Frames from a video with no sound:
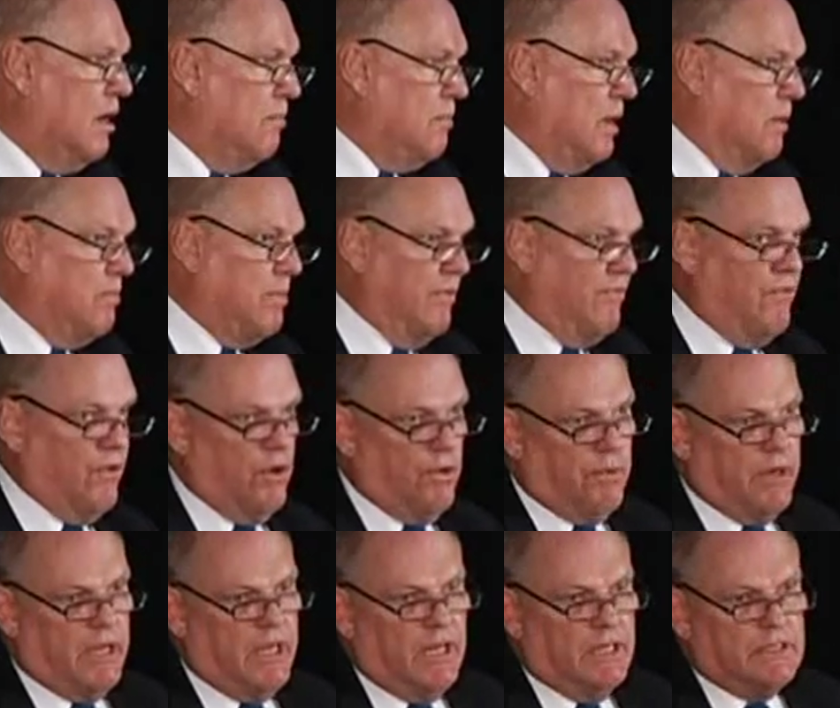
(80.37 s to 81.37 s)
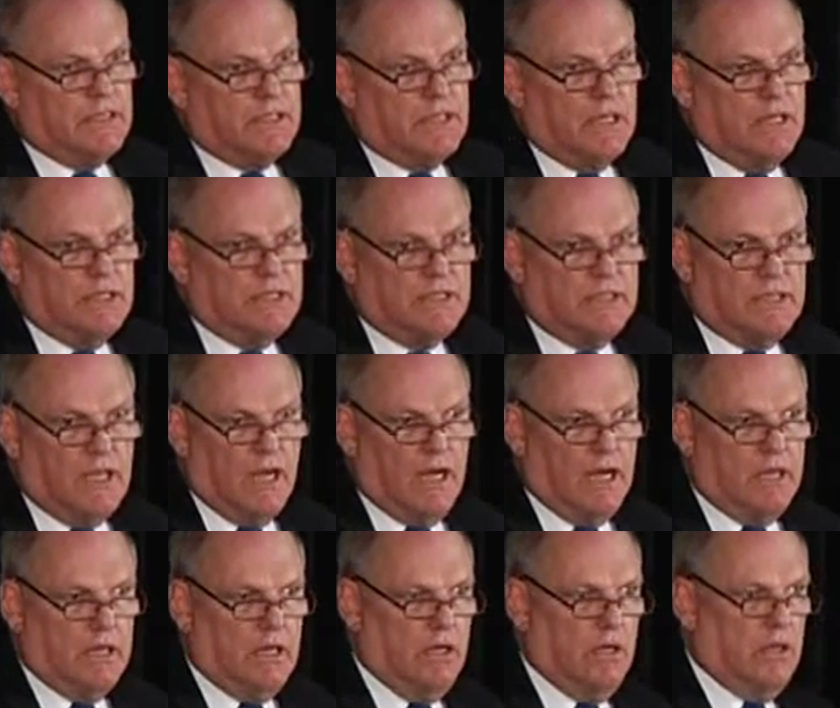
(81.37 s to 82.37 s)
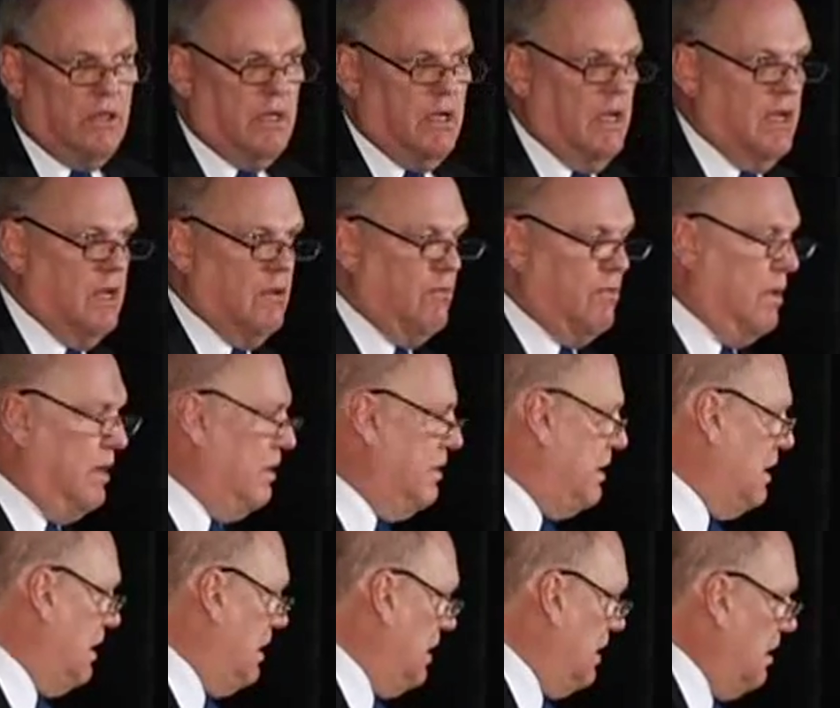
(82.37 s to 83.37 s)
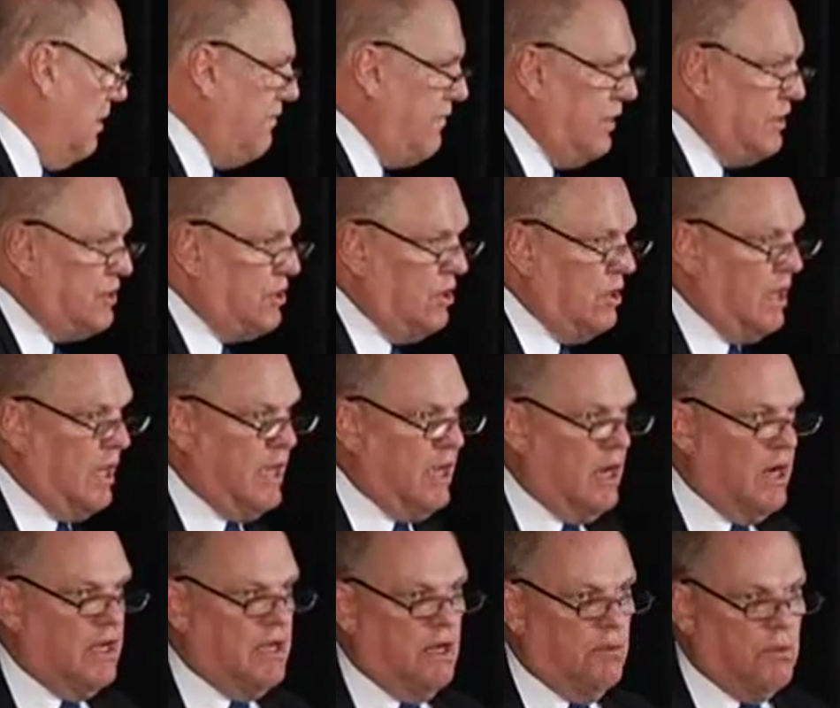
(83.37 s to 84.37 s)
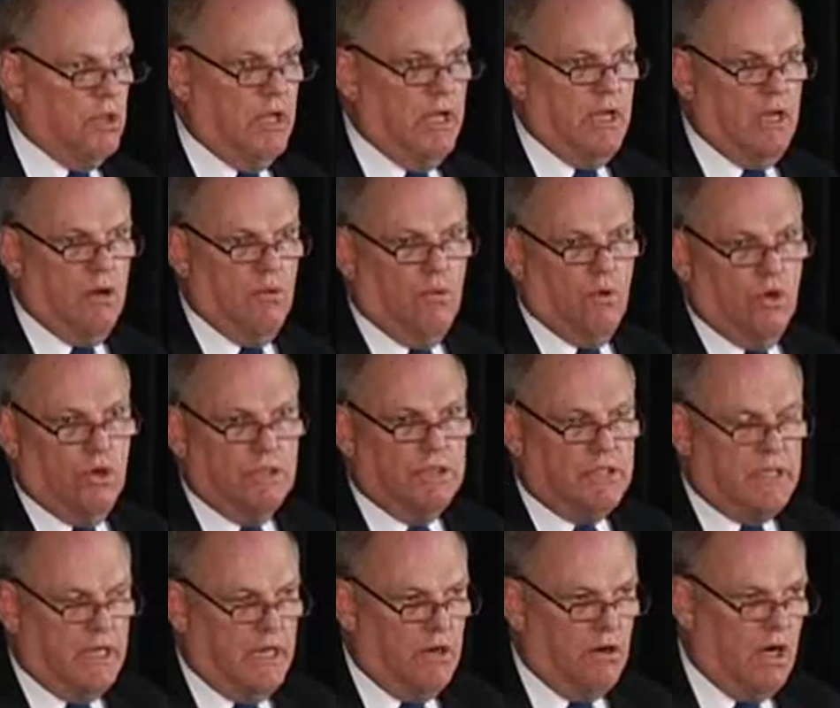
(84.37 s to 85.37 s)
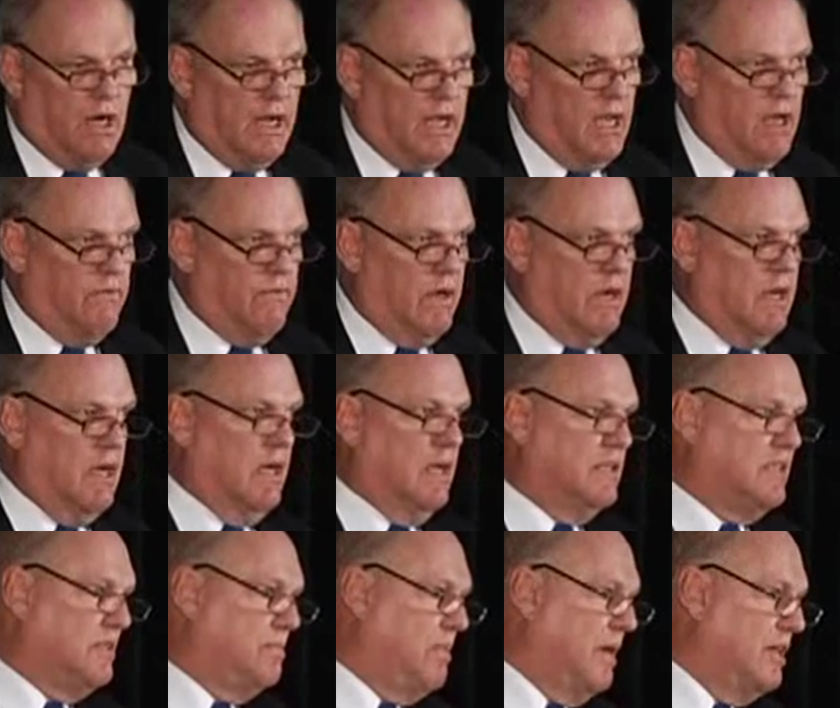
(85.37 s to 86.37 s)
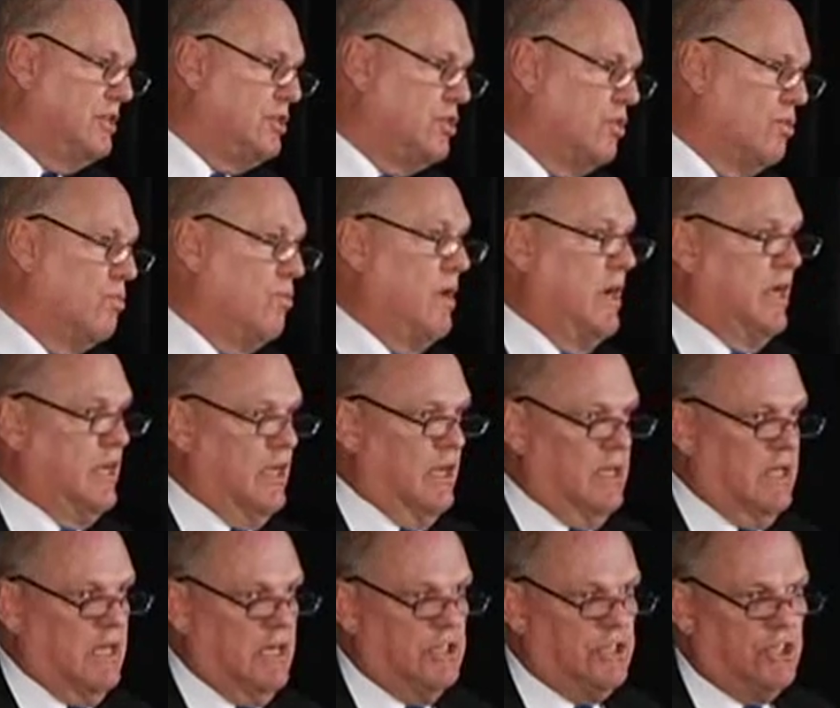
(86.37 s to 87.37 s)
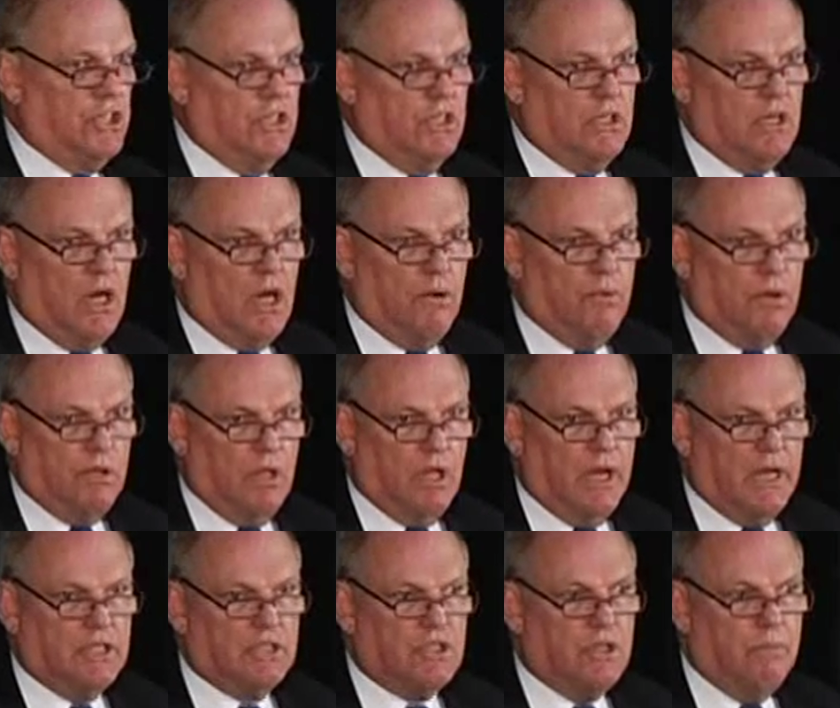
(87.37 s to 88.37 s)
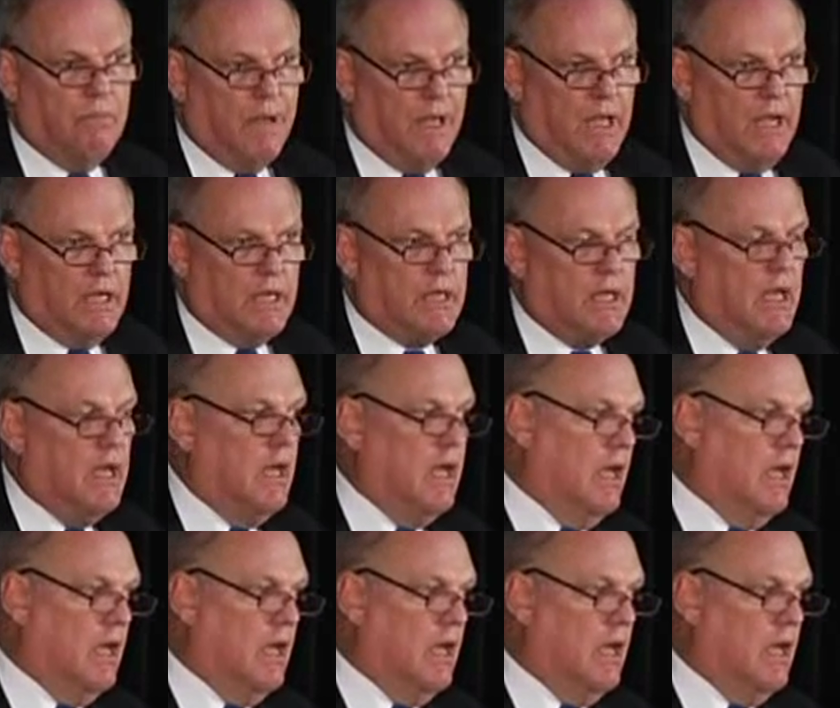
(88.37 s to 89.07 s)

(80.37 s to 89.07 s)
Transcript: But before we get started with the official AIAA awards here, I have a special recognition I would like to make,